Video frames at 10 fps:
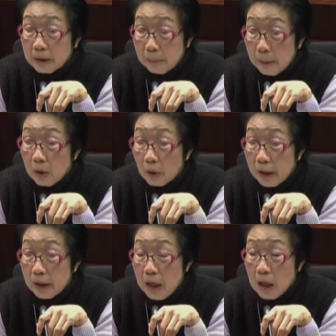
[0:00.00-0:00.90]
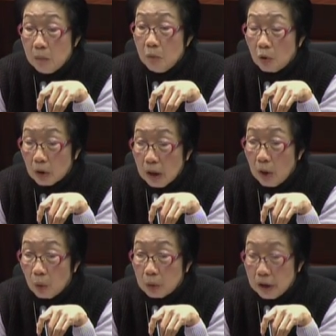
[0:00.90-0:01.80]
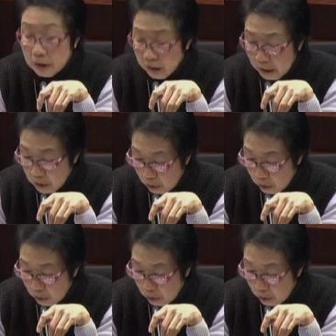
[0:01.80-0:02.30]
contact the relevant parties.